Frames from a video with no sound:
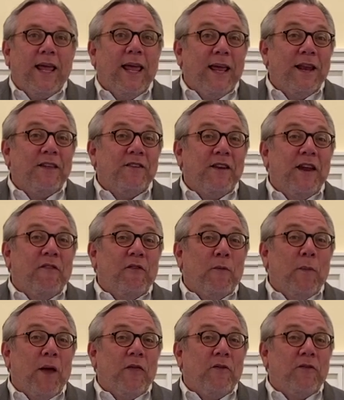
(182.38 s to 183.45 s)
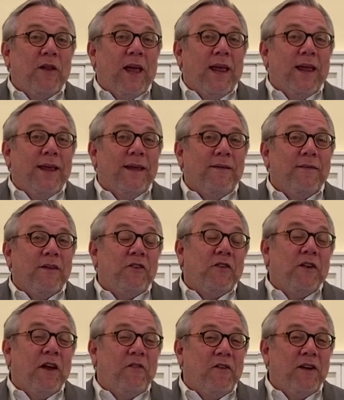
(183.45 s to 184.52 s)
Again, it's a different Mother's Day. It's a
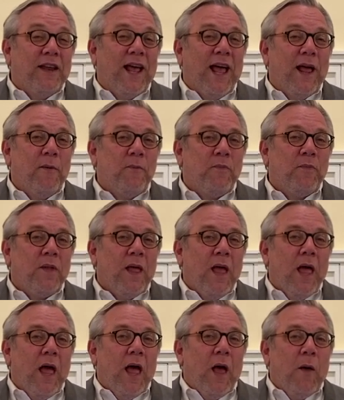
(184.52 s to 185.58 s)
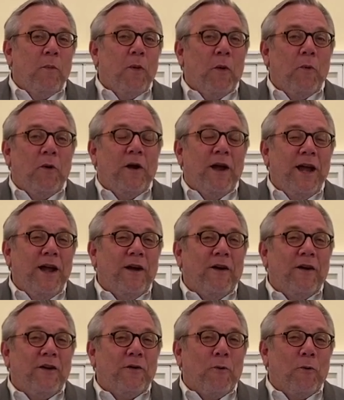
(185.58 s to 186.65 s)
different time. But we're
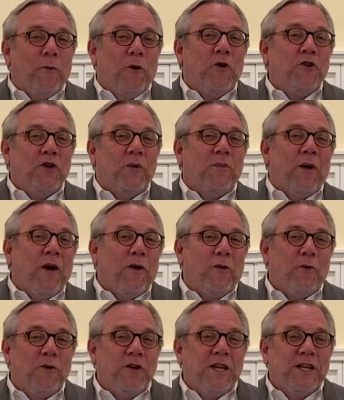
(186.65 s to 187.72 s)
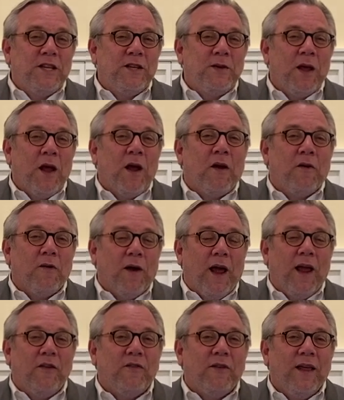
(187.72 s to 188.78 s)
here to worship our Lord Jesus
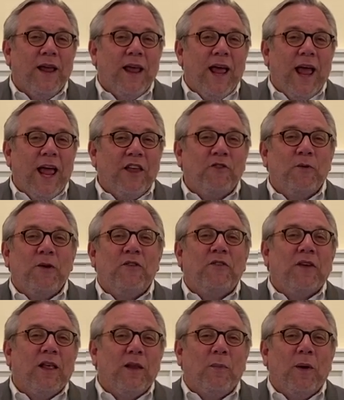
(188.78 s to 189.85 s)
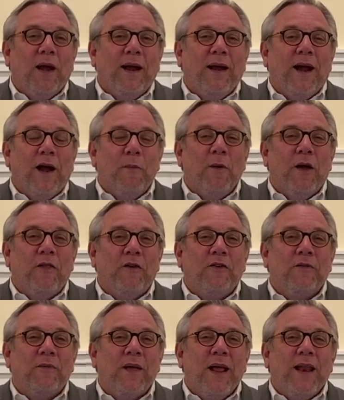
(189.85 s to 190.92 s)
Christ as we celebrate our mothers.
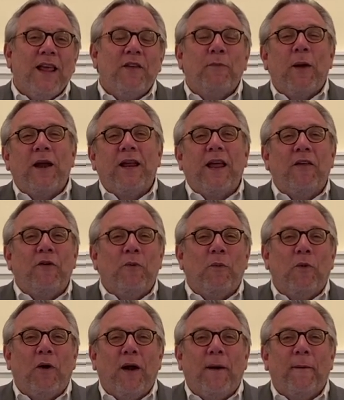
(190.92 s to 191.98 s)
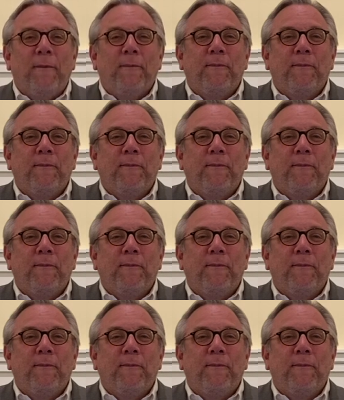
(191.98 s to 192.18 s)
Let's bow together in prayer.